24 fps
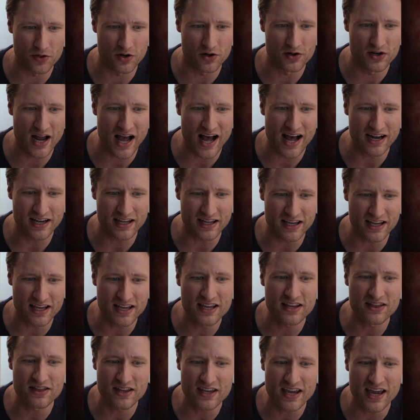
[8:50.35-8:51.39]
They're not
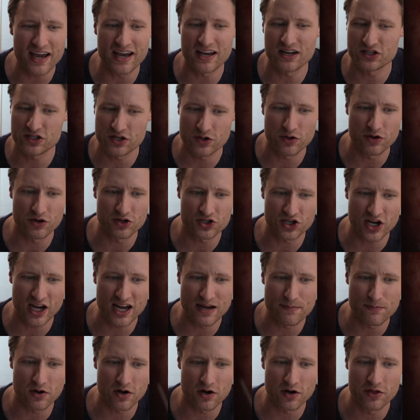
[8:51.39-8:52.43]
in the anterior
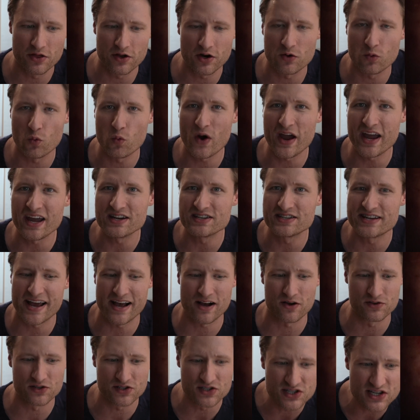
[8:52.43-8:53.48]
chamber. They're way
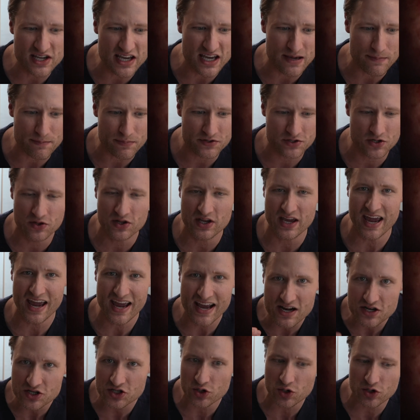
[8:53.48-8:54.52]
down deep. So the
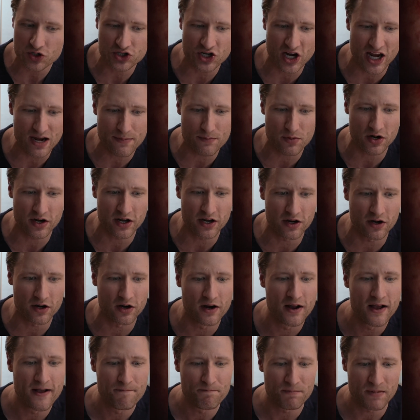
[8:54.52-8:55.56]
anterior chamber
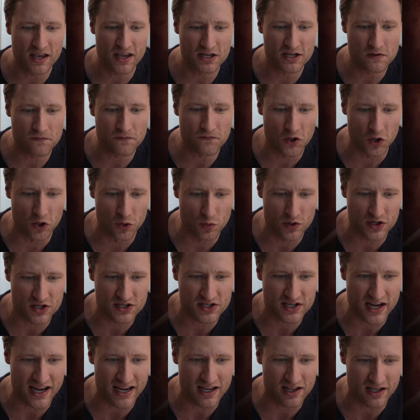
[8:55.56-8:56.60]
here is filled with
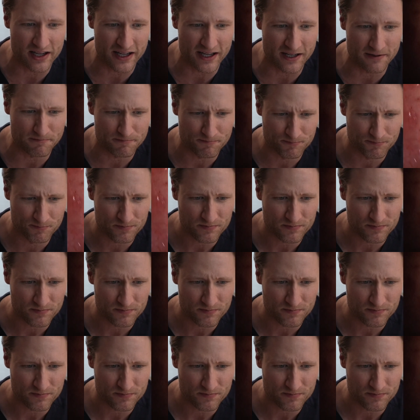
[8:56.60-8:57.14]
saline.